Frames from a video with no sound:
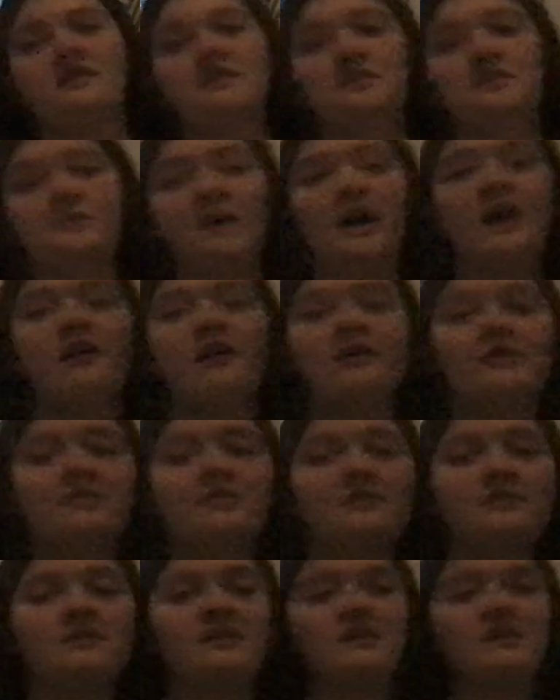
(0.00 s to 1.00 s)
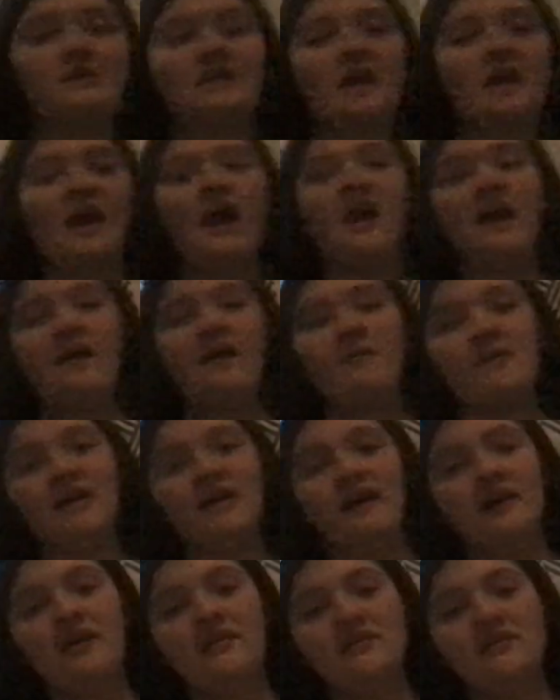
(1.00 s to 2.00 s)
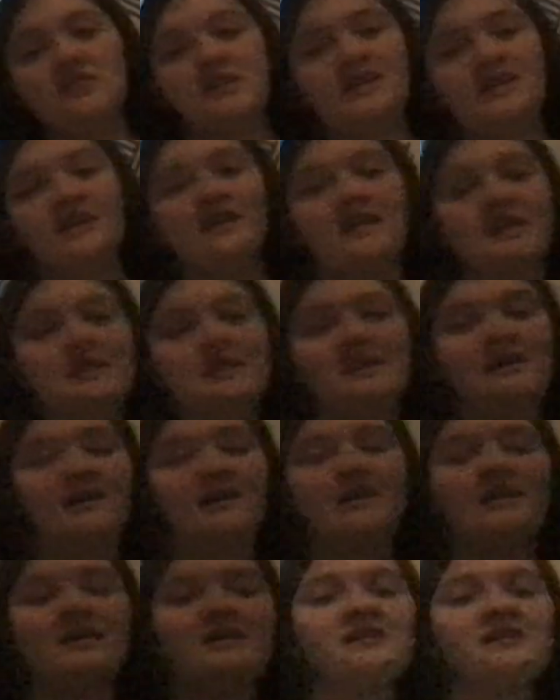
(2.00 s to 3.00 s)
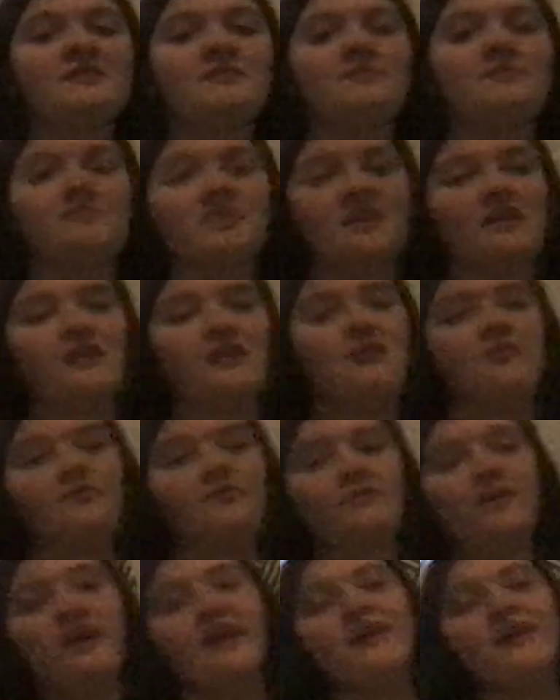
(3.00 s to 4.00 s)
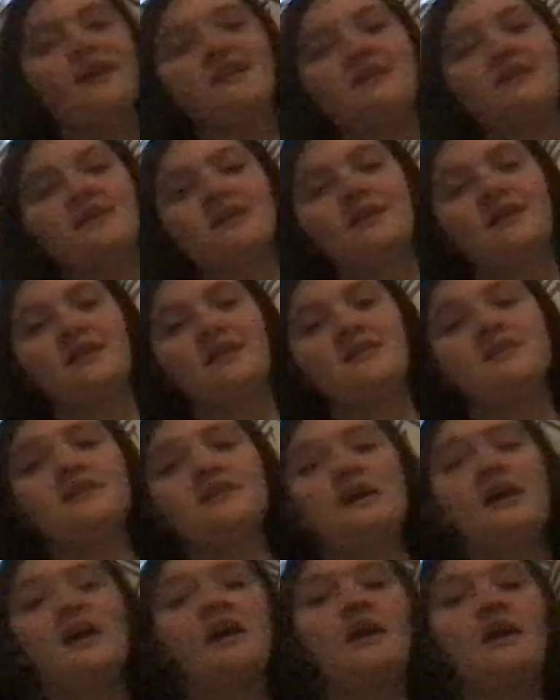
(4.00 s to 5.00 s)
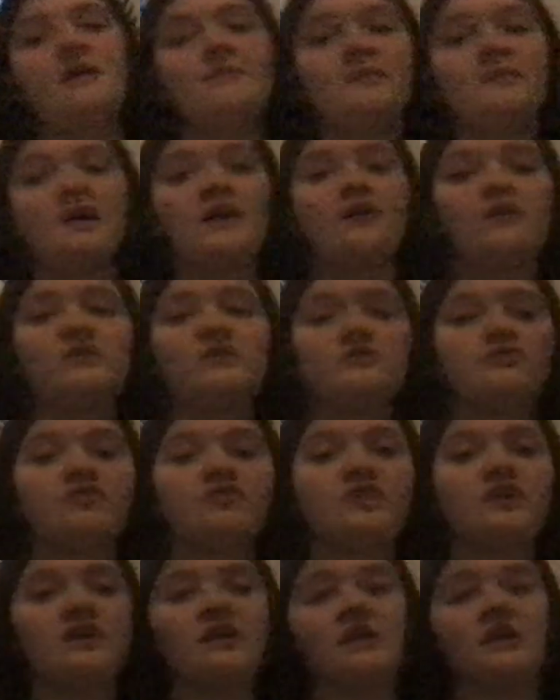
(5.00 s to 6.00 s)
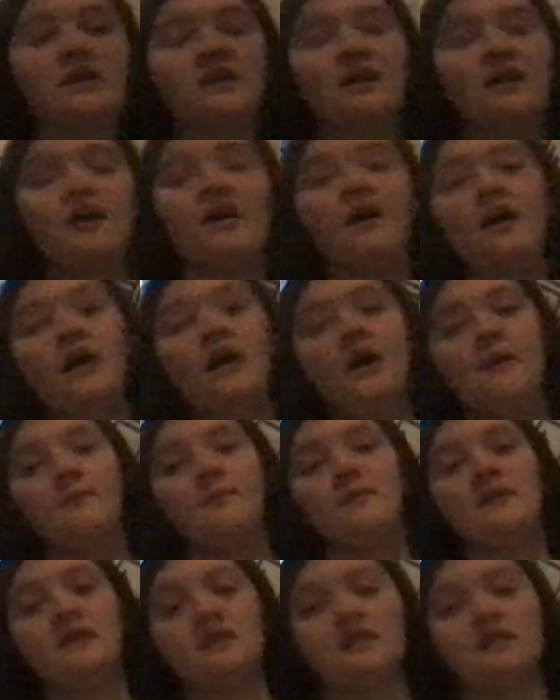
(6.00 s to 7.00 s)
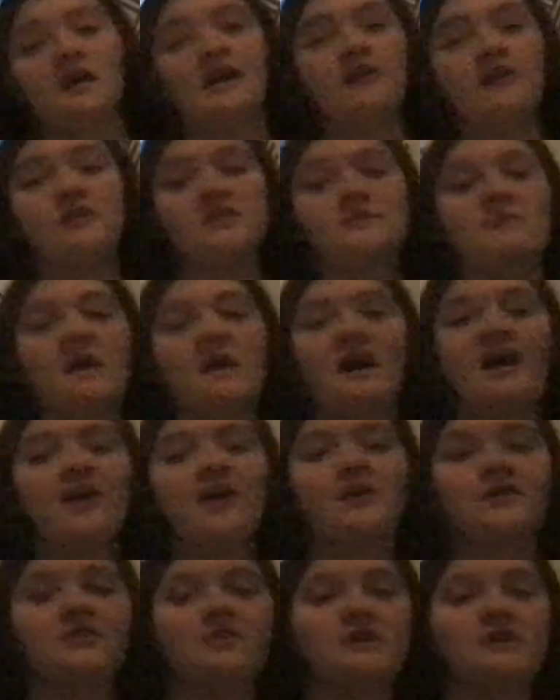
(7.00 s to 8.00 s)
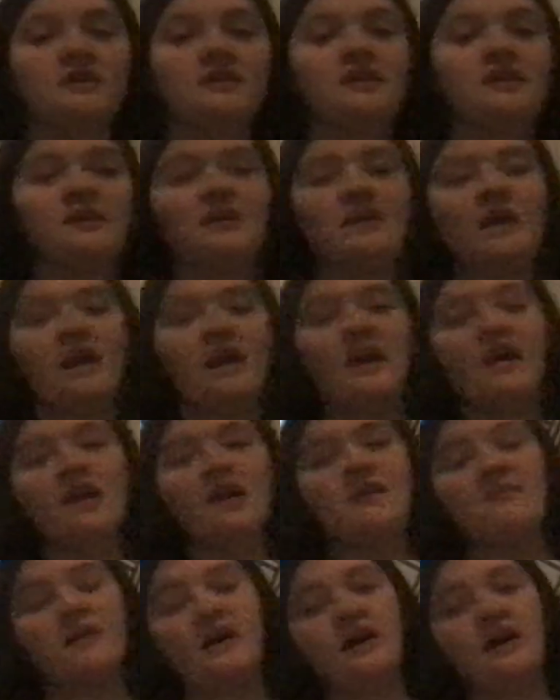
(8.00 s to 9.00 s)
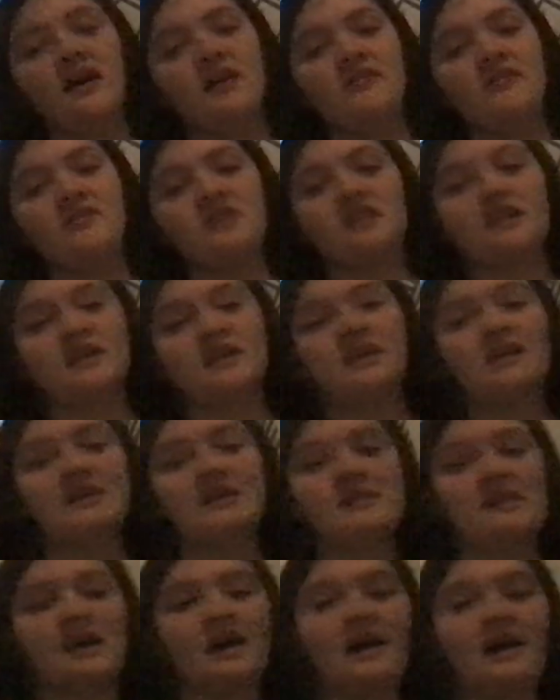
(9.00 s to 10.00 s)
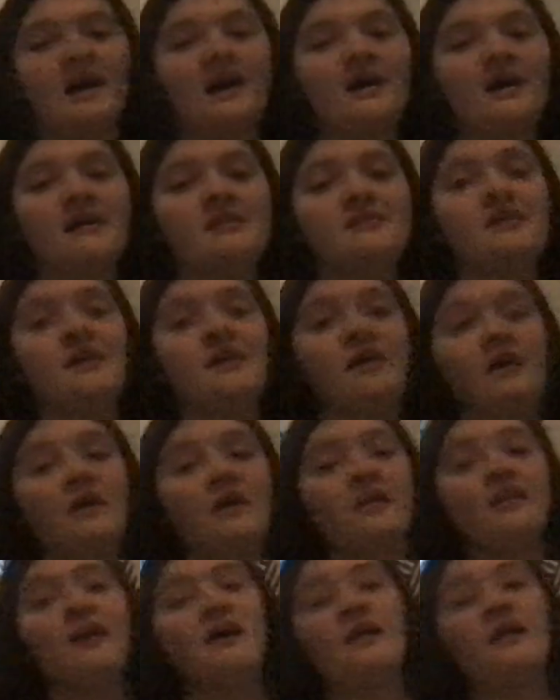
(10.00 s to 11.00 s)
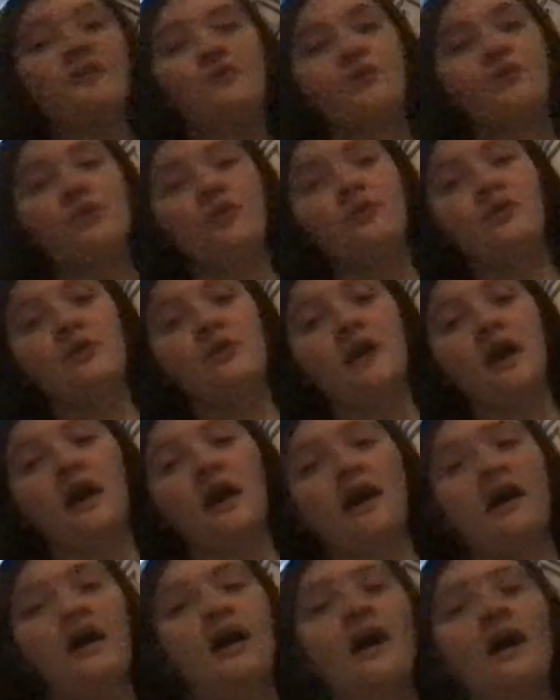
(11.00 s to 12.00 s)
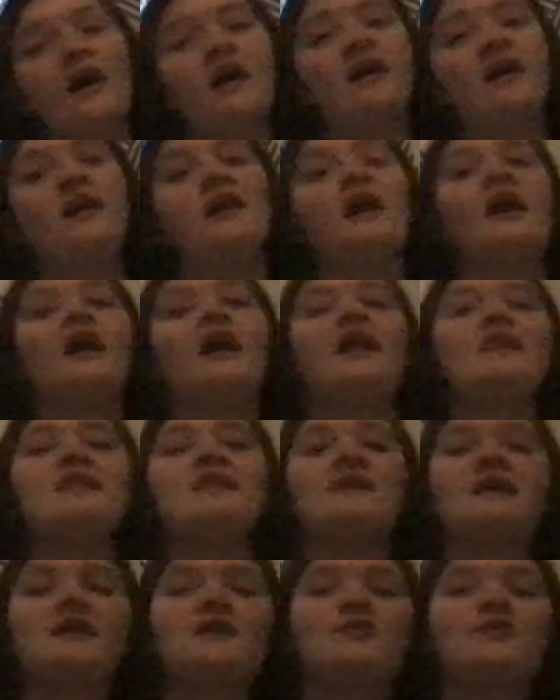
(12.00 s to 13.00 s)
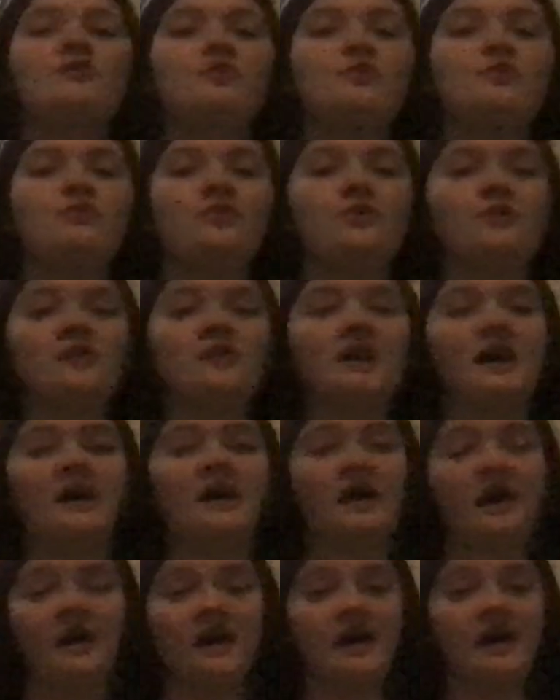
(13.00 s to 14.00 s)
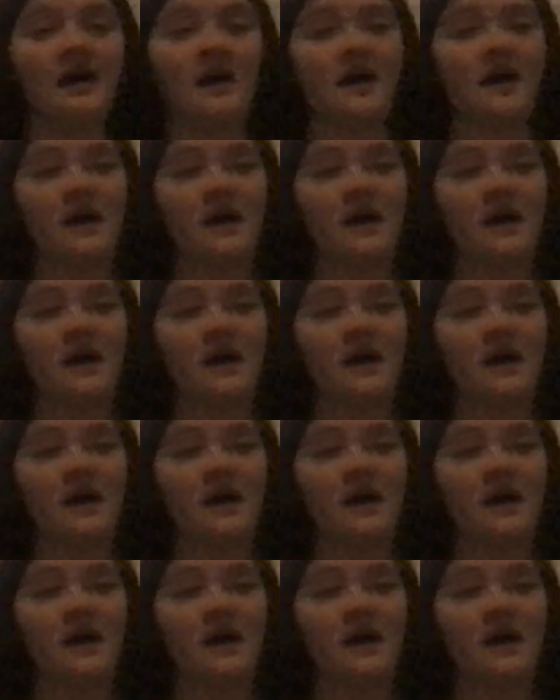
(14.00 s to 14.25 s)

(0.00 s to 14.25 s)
Power in the name of Jesus. Faith in his name there is freedom. There's power in the name of Jesus. Hallelujah. Hallelujah.